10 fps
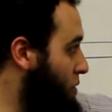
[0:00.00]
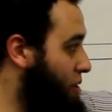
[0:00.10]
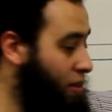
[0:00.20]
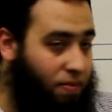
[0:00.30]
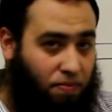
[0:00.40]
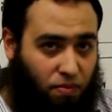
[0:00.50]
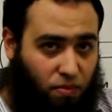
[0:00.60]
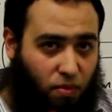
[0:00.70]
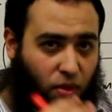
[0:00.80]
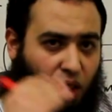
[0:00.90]
this is
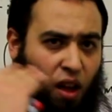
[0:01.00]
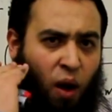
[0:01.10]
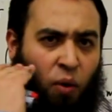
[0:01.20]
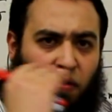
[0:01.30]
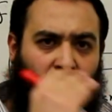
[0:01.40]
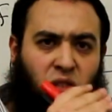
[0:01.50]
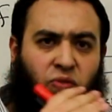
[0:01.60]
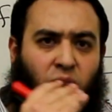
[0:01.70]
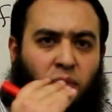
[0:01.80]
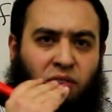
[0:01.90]
our
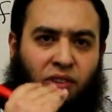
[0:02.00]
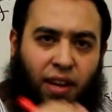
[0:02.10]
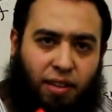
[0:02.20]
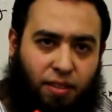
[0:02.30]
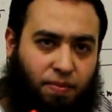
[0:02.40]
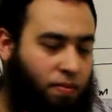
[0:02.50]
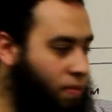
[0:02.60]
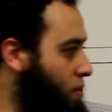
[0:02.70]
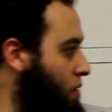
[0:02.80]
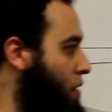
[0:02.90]
philosophy about the reality,
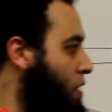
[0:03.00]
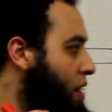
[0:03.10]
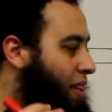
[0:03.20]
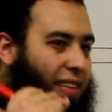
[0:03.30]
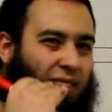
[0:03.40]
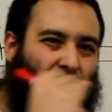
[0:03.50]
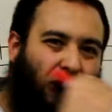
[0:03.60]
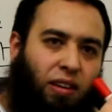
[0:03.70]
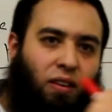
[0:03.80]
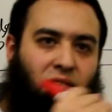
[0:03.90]
the
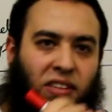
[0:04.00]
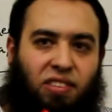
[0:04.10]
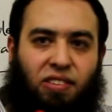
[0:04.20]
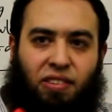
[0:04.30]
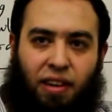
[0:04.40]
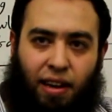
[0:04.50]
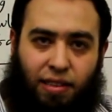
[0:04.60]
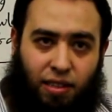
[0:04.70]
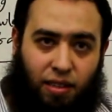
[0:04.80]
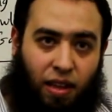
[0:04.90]
theory of getting
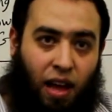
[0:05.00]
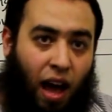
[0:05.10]
reality.